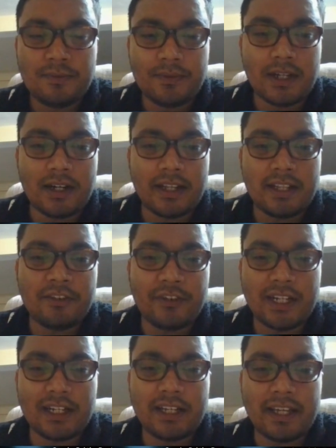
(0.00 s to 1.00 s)
that in
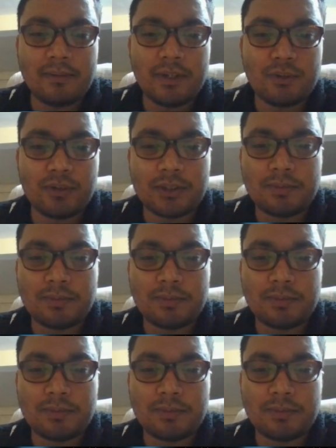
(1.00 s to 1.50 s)
real game it was